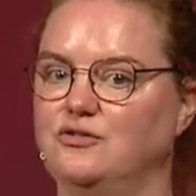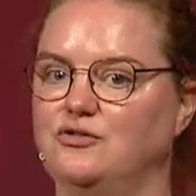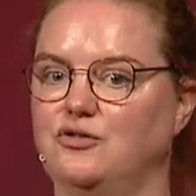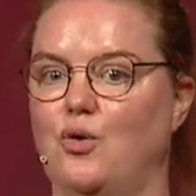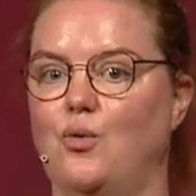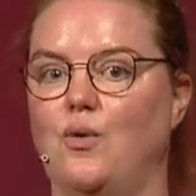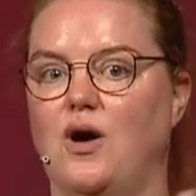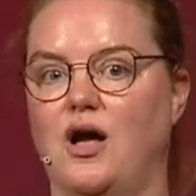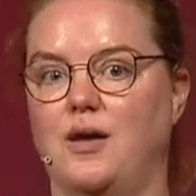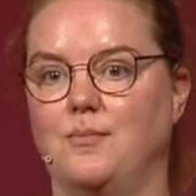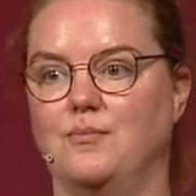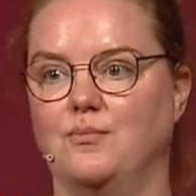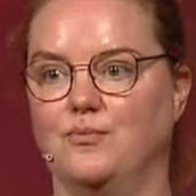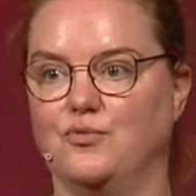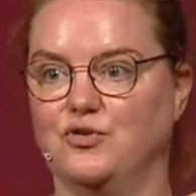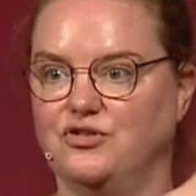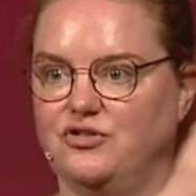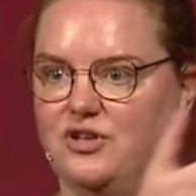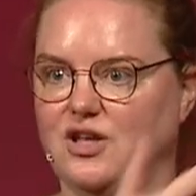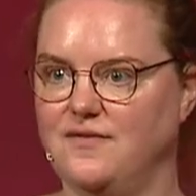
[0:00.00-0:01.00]
so I'm
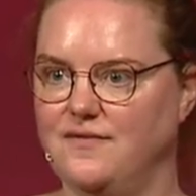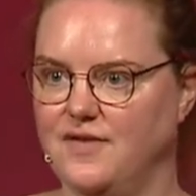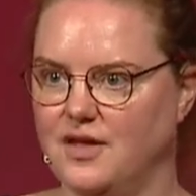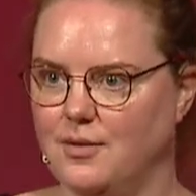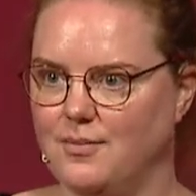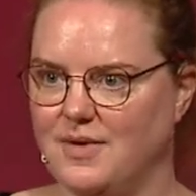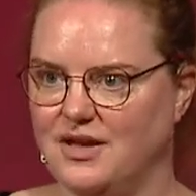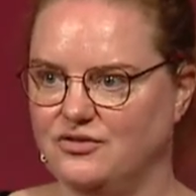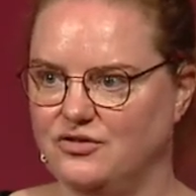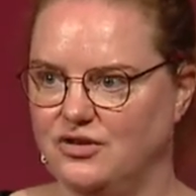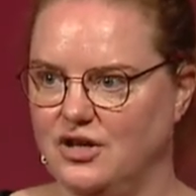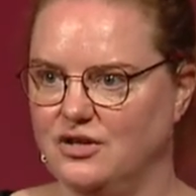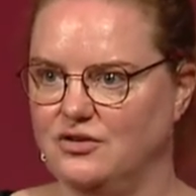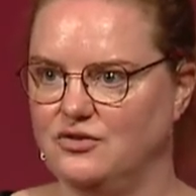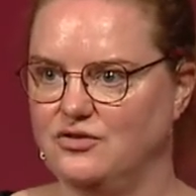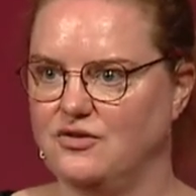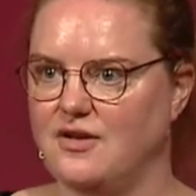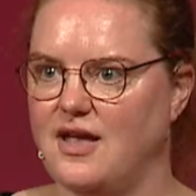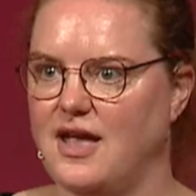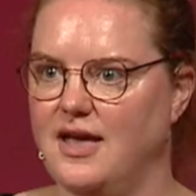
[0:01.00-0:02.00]
receiving a
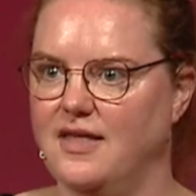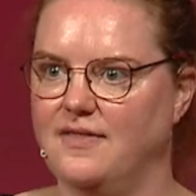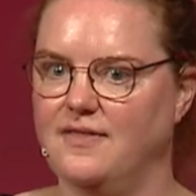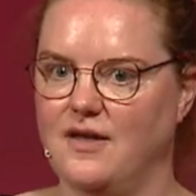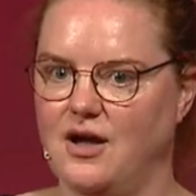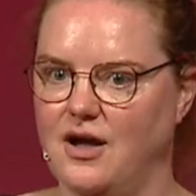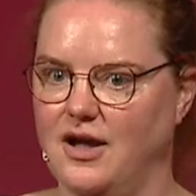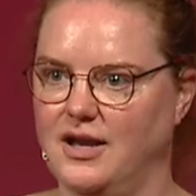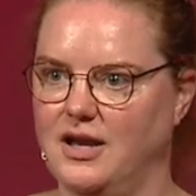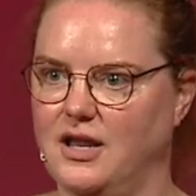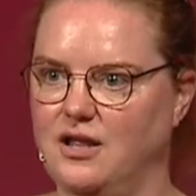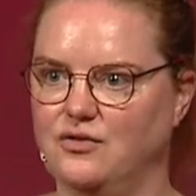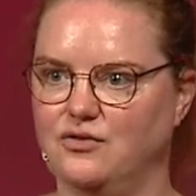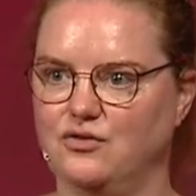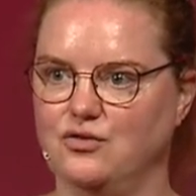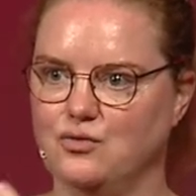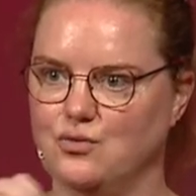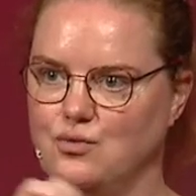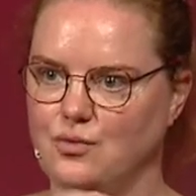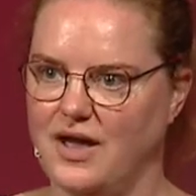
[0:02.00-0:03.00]
message and I need
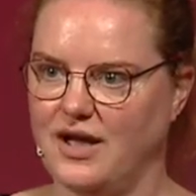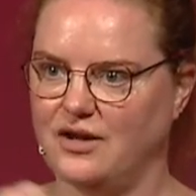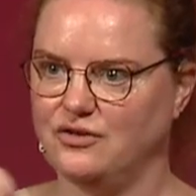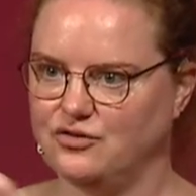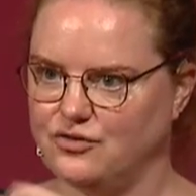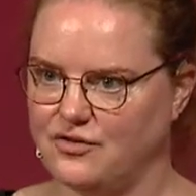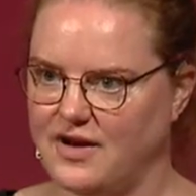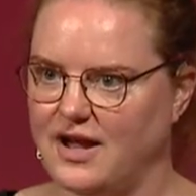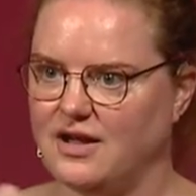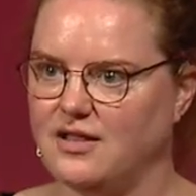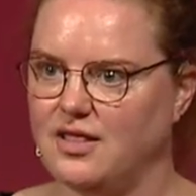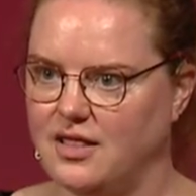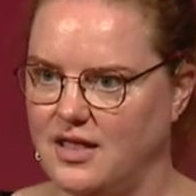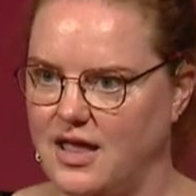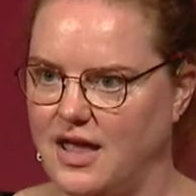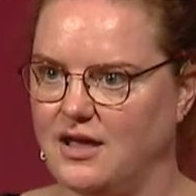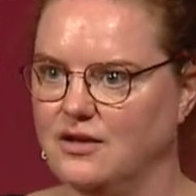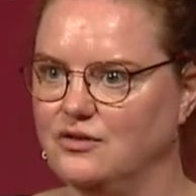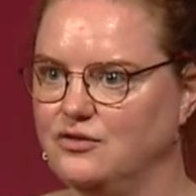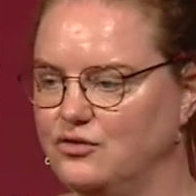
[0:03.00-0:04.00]
to extract
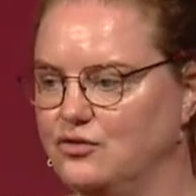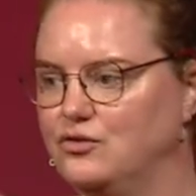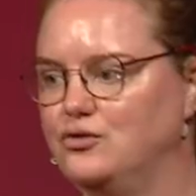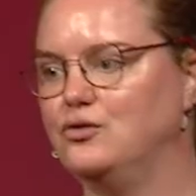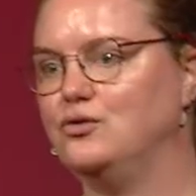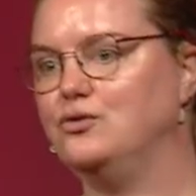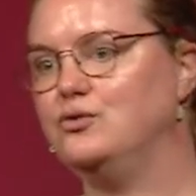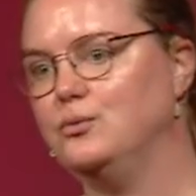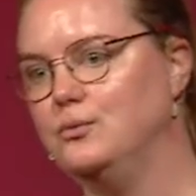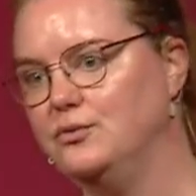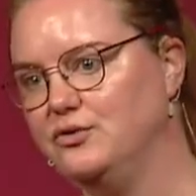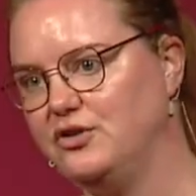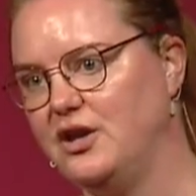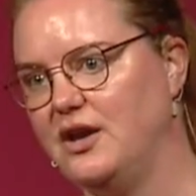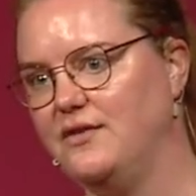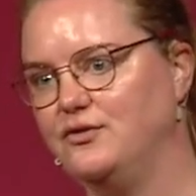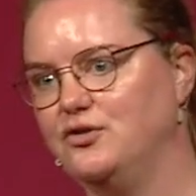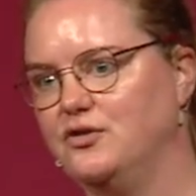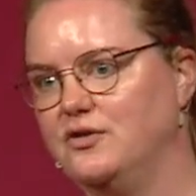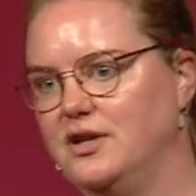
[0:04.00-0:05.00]
things to
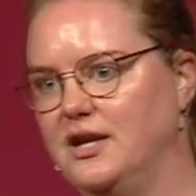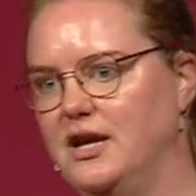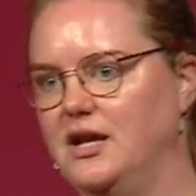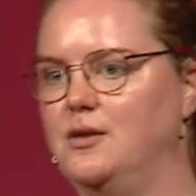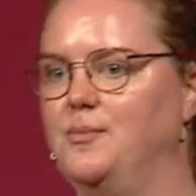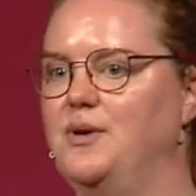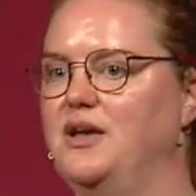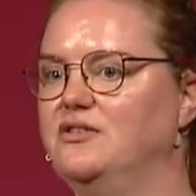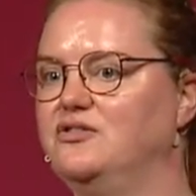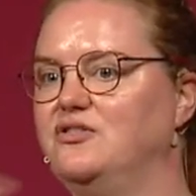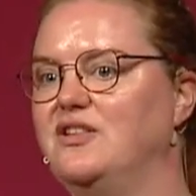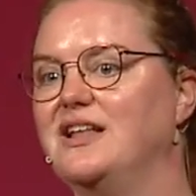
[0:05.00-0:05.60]
save to the database,